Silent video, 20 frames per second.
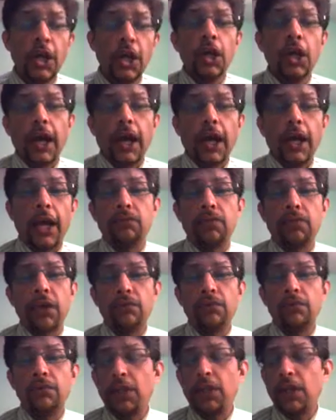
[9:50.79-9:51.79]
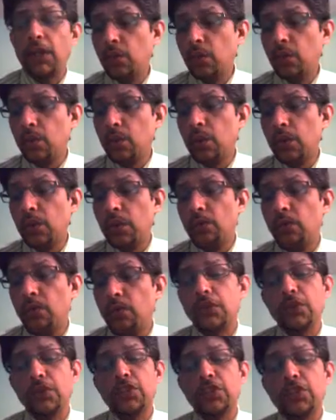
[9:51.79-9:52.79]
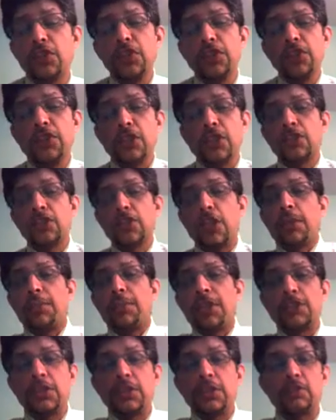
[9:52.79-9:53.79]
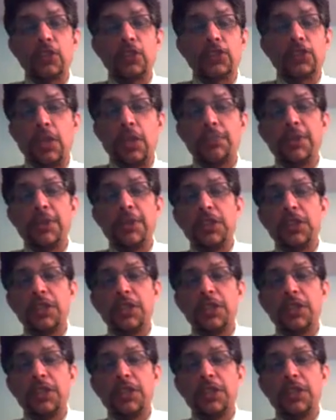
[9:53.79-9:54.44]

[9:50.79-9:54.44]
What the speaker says: And one knew. What was the reason Shakib Al Hasan was summoned